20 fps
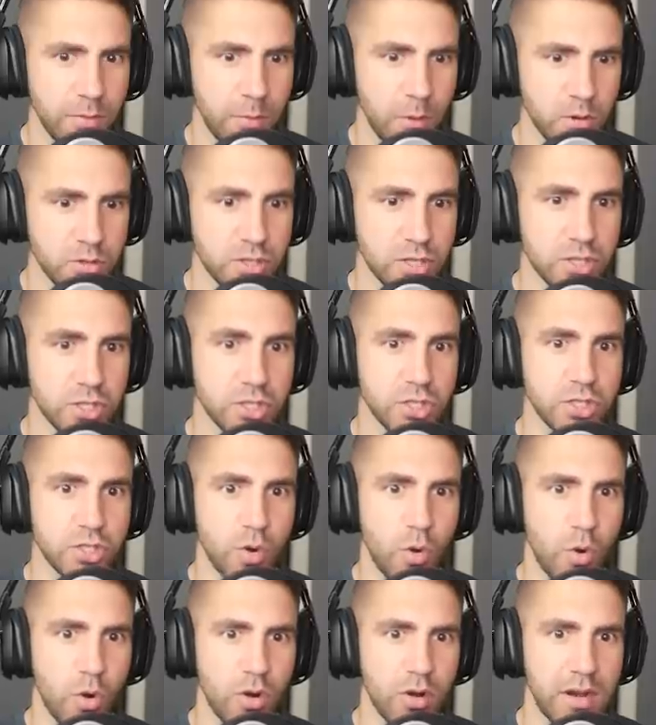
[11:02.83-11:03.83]
the
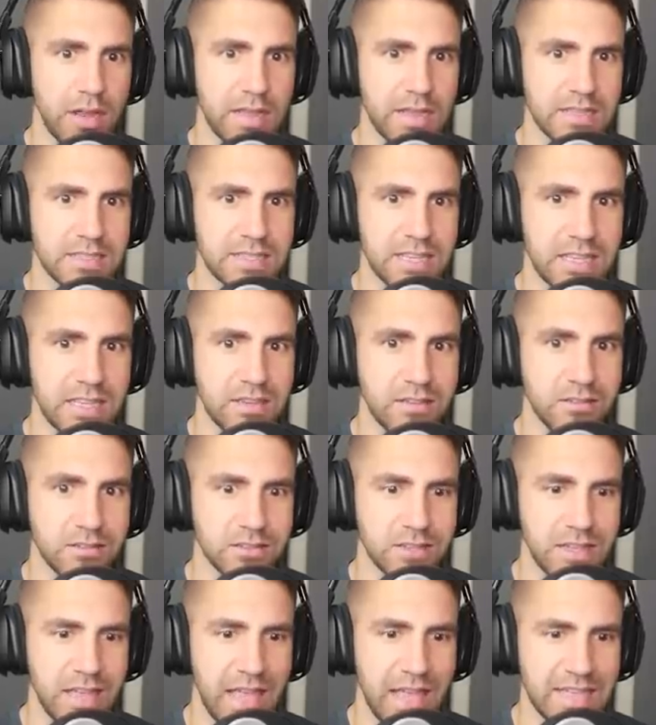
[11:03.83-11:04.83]
Mosasaurus. He
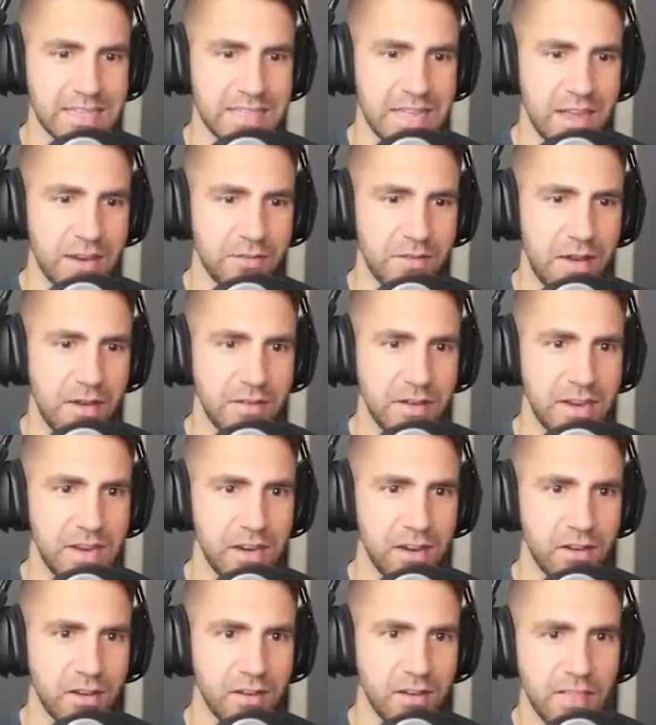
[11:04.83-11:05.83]
usually hangs out around
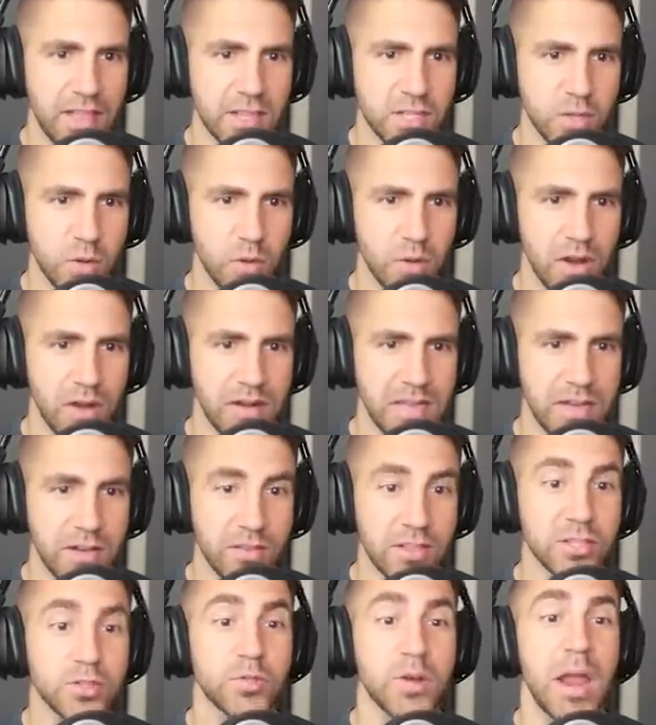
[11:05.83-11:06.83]
here. Let's go down here.
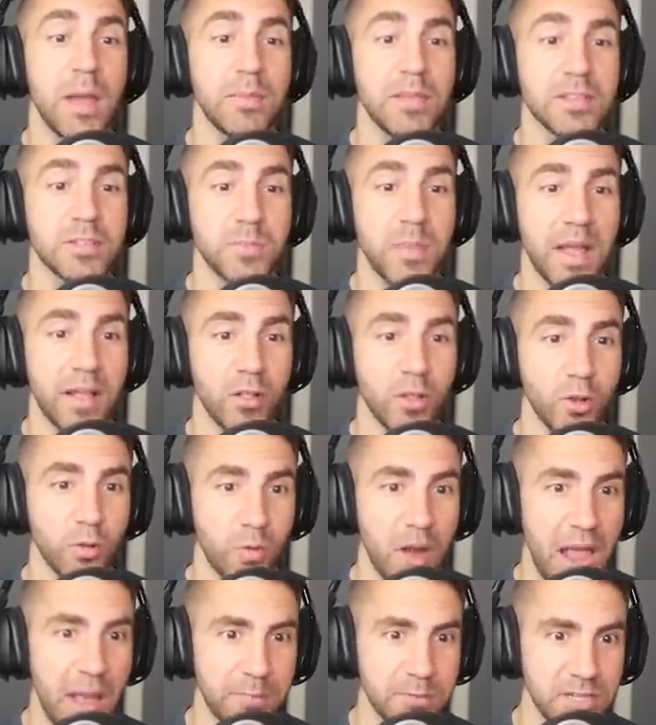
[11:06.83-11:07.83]
Let's grab this
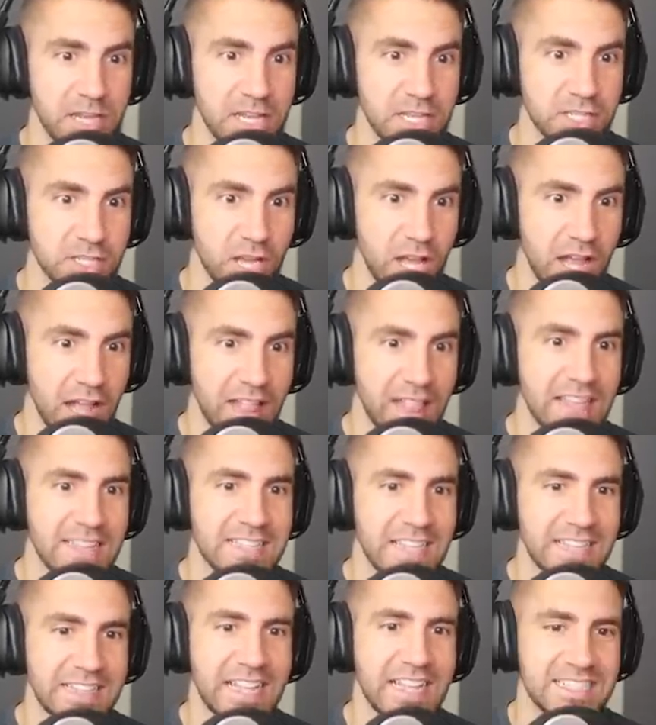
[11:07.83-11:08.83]
Megalograptus. Let's
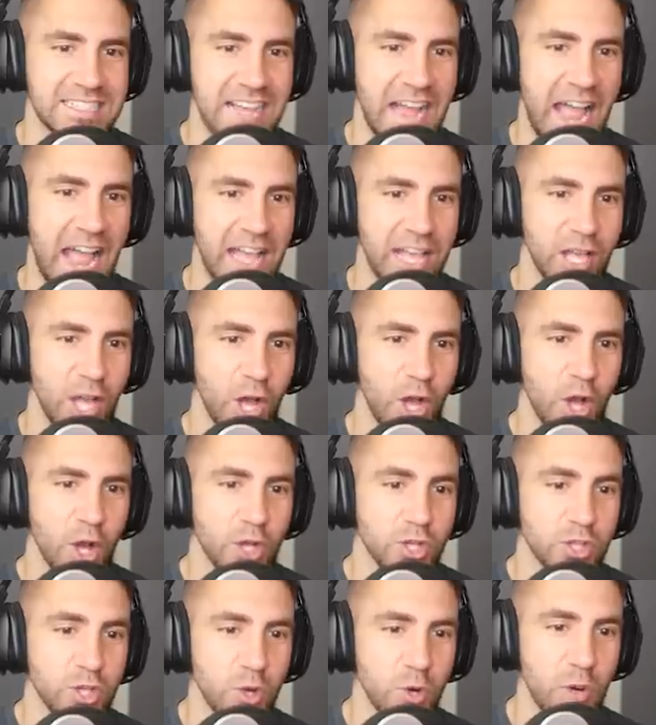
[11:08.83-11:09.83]
get this guy.
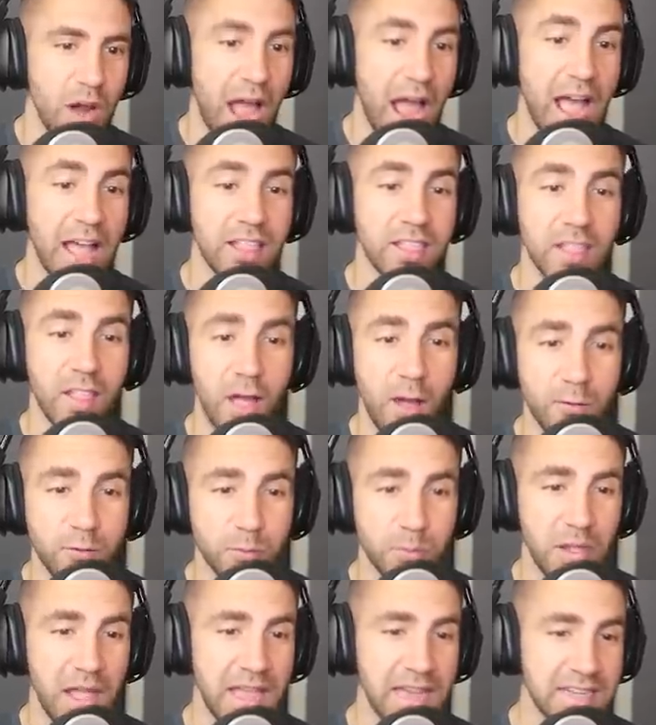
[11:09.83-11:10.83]
Dude, I
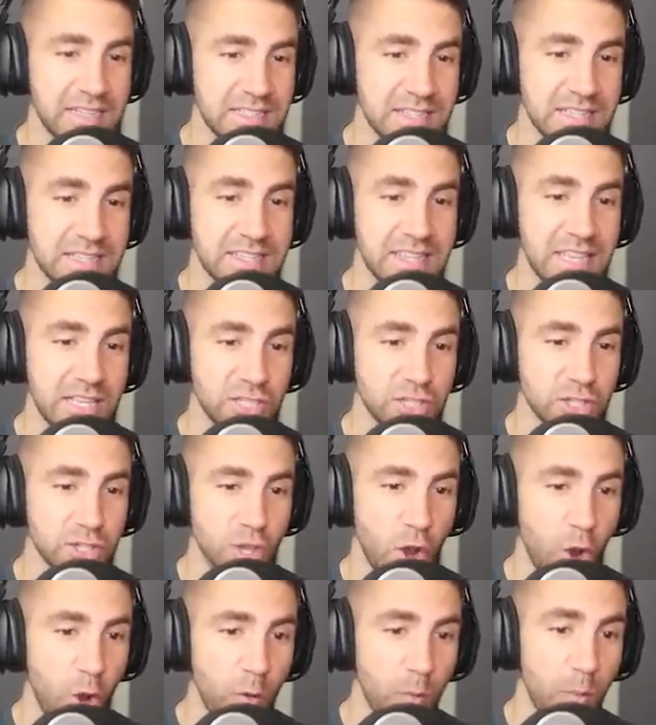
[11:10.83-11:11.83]
loved playing as this thing
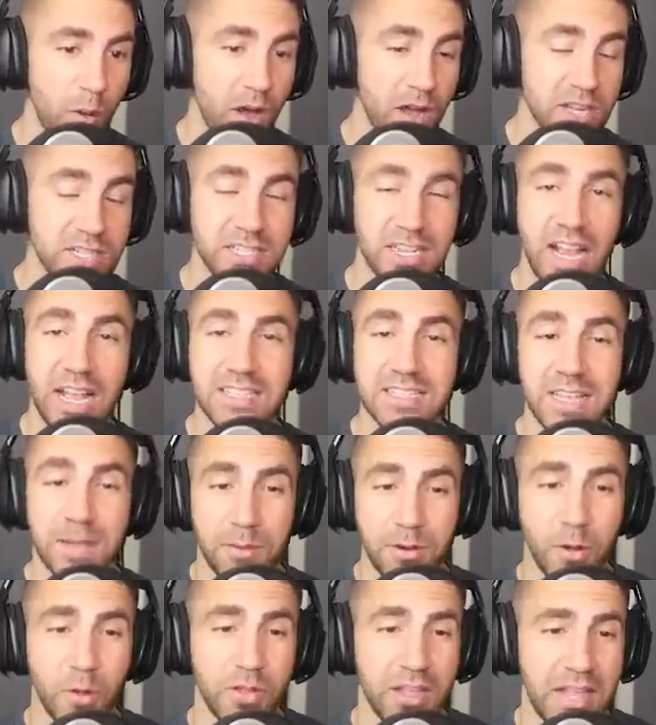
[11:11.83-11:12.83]
so much. Guys, let
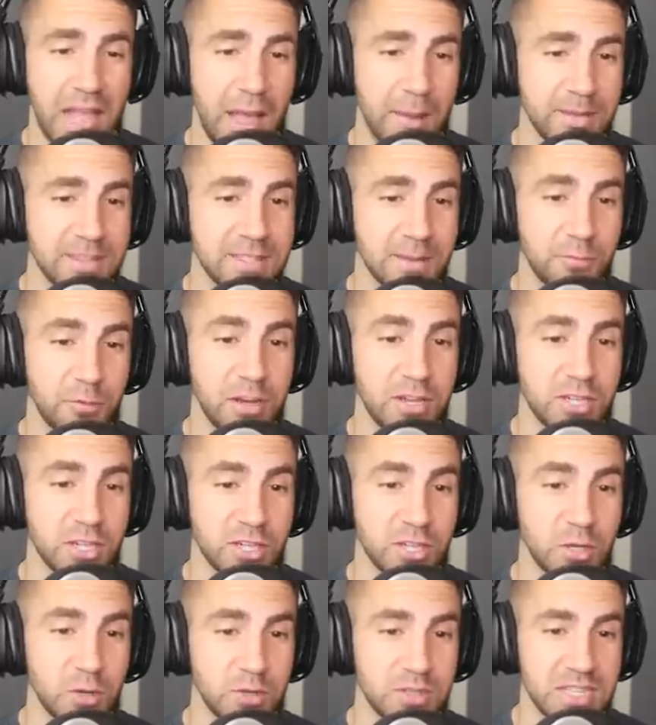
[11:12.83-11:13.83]
me know in the comments if we
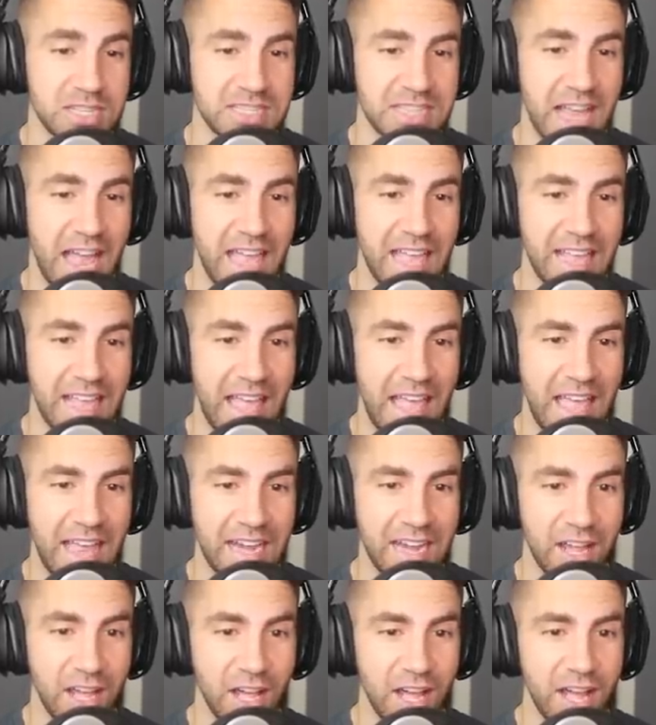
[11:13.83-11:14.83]
should use this guy
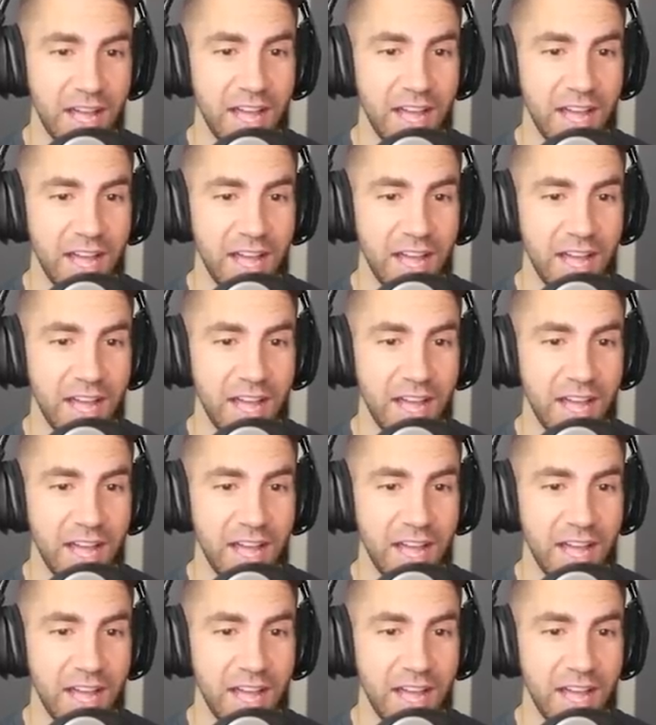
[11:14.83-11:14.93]
again.